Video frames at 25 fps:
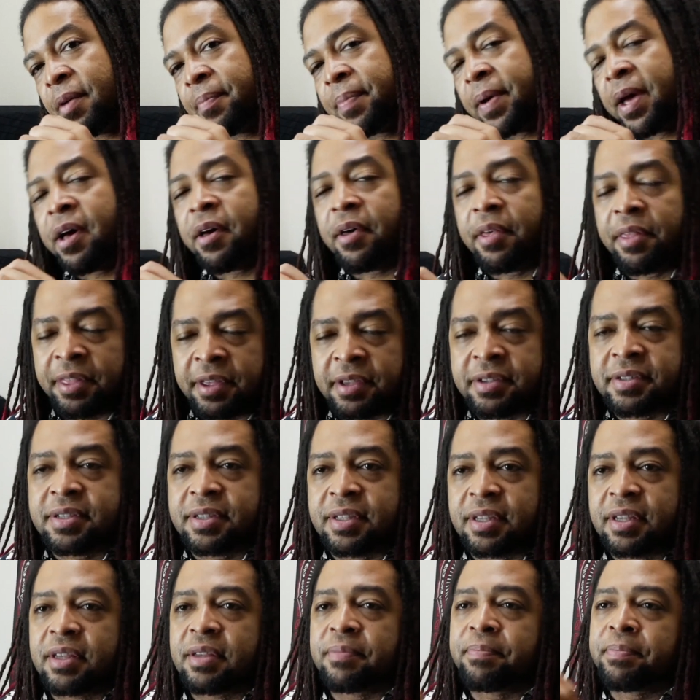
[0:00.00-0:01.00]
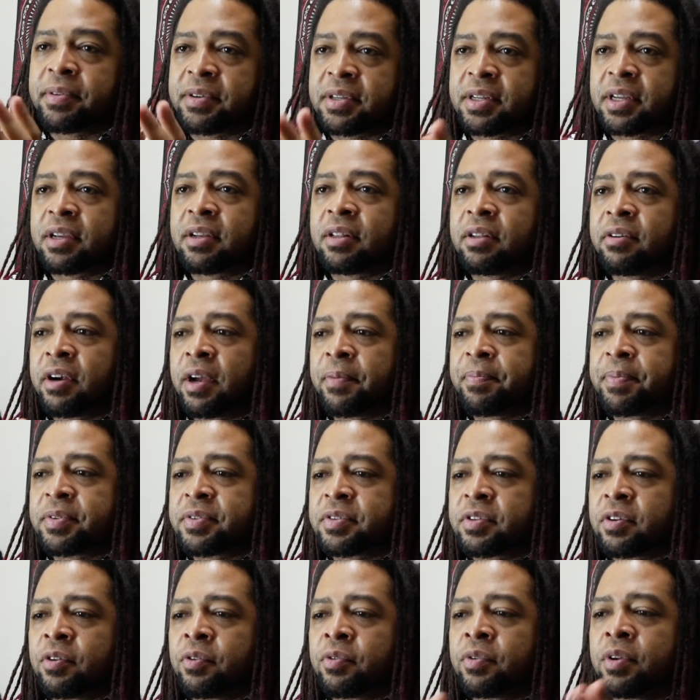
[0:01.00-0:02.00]
about this particular
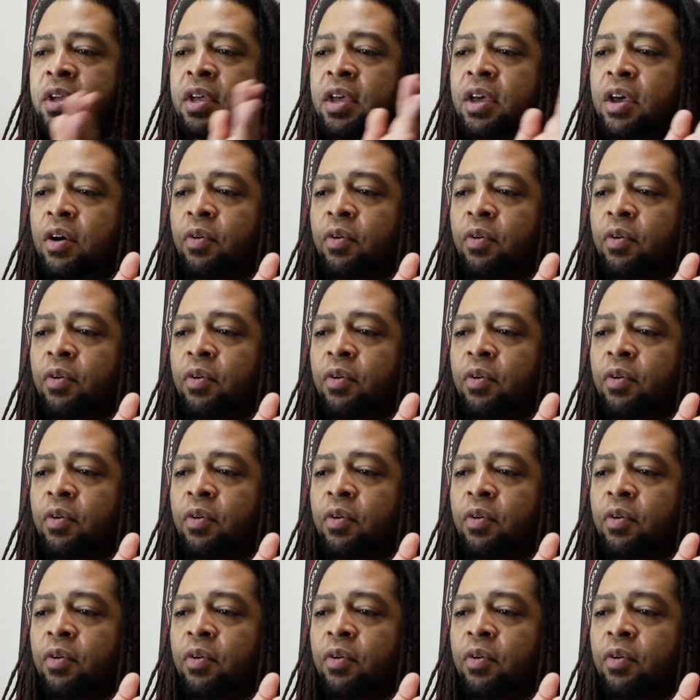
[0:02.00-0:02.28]
episode,